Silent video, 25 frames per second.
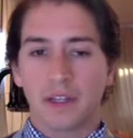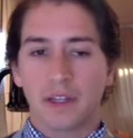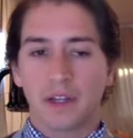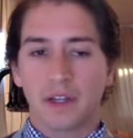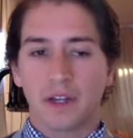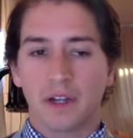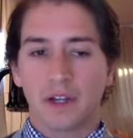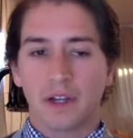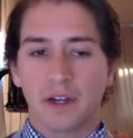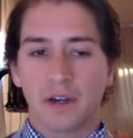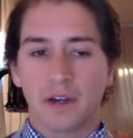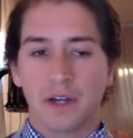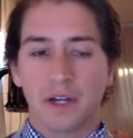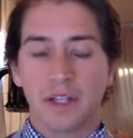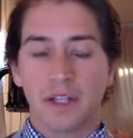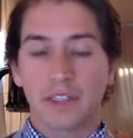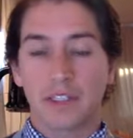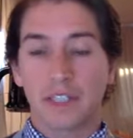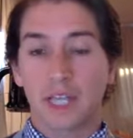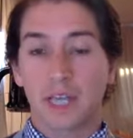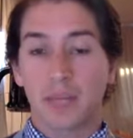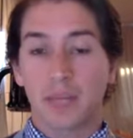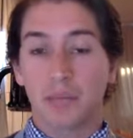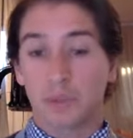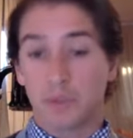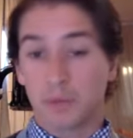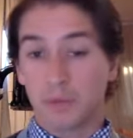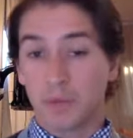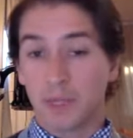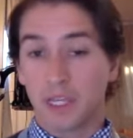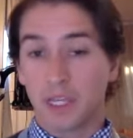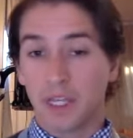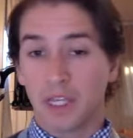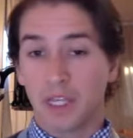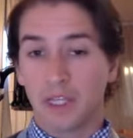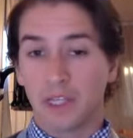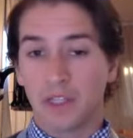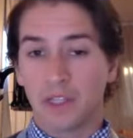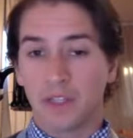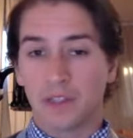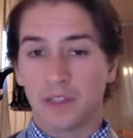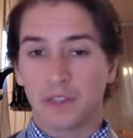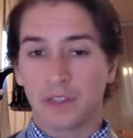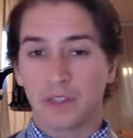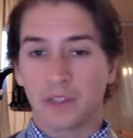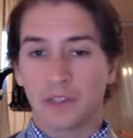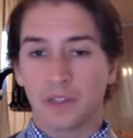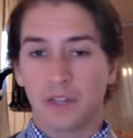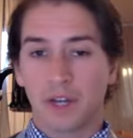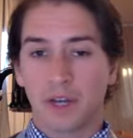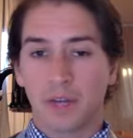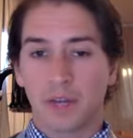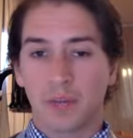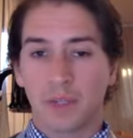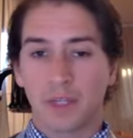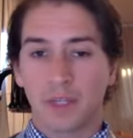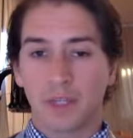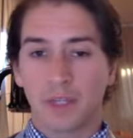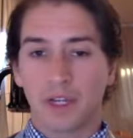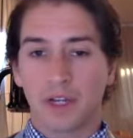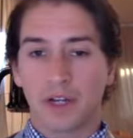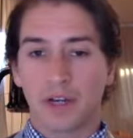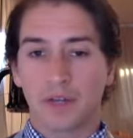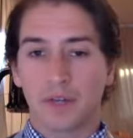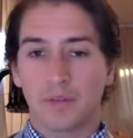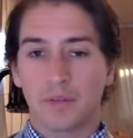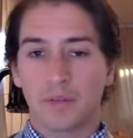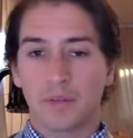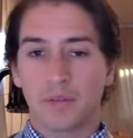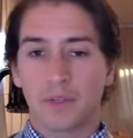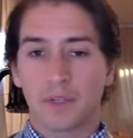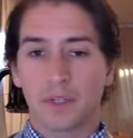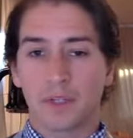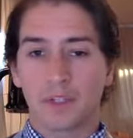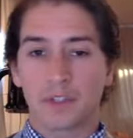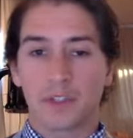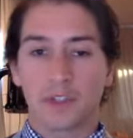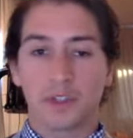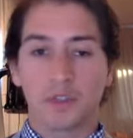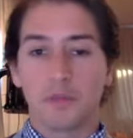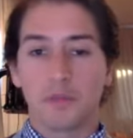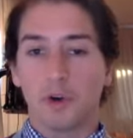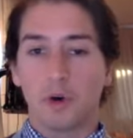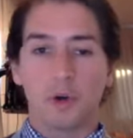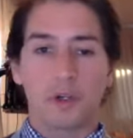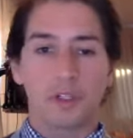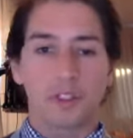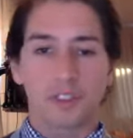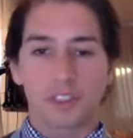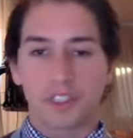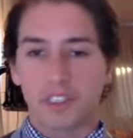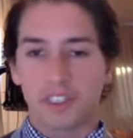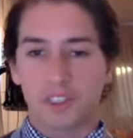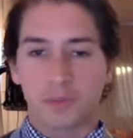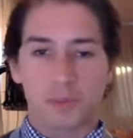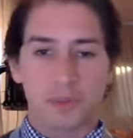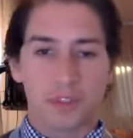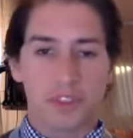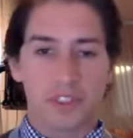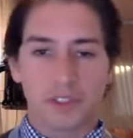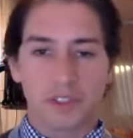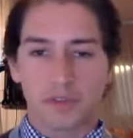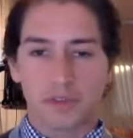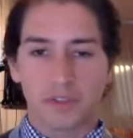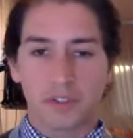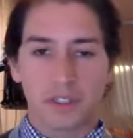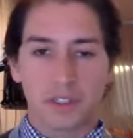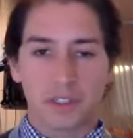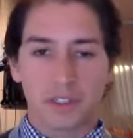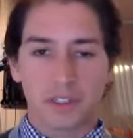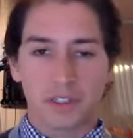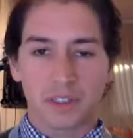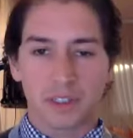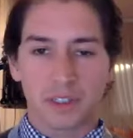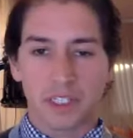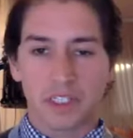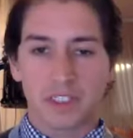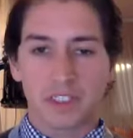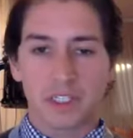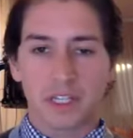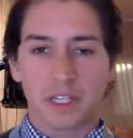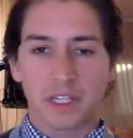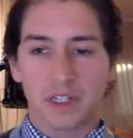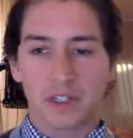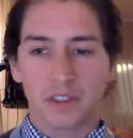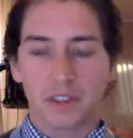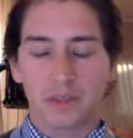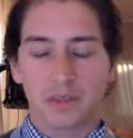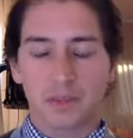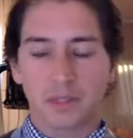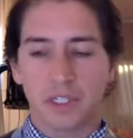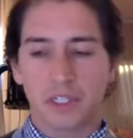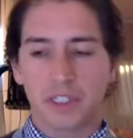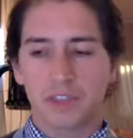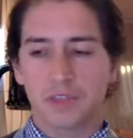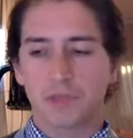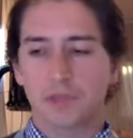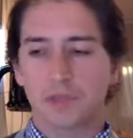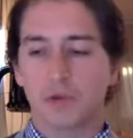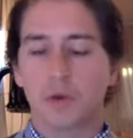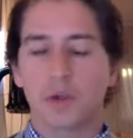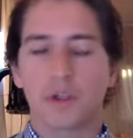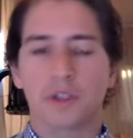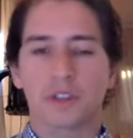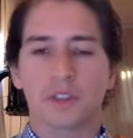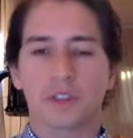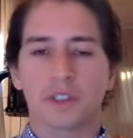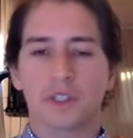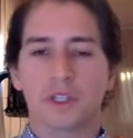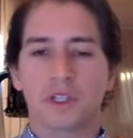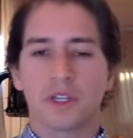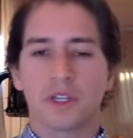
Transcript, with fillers: uh, has helped me not become too focused in specific details because of course